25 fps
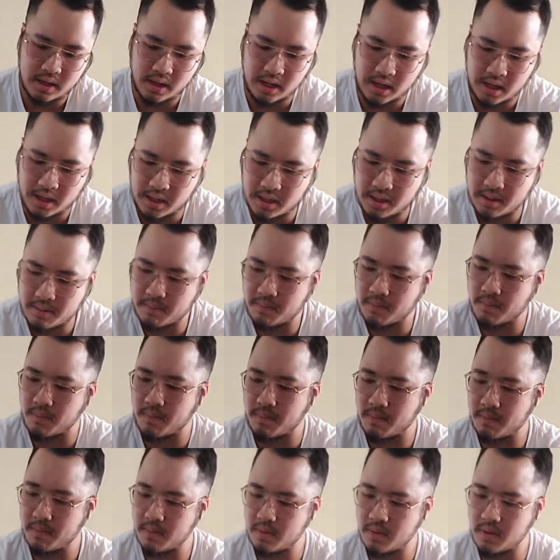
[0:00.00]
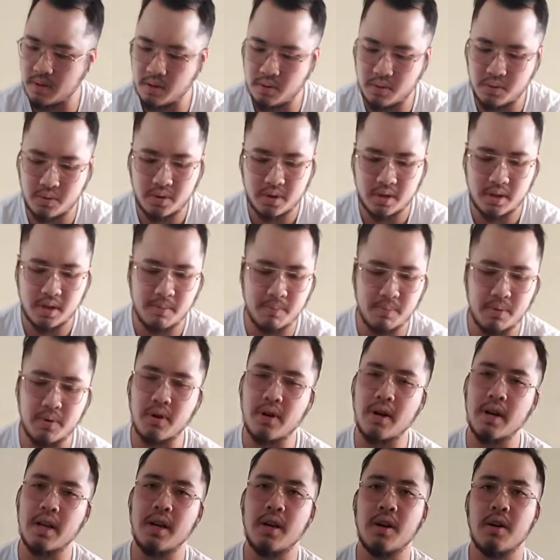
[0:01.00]
I am usually
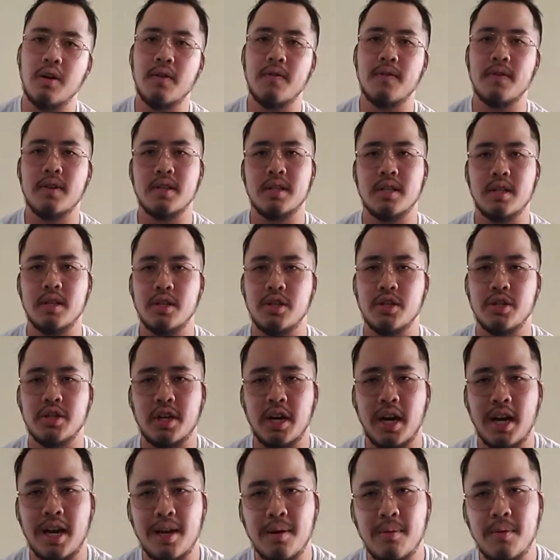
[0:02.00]
pretty nervous and shy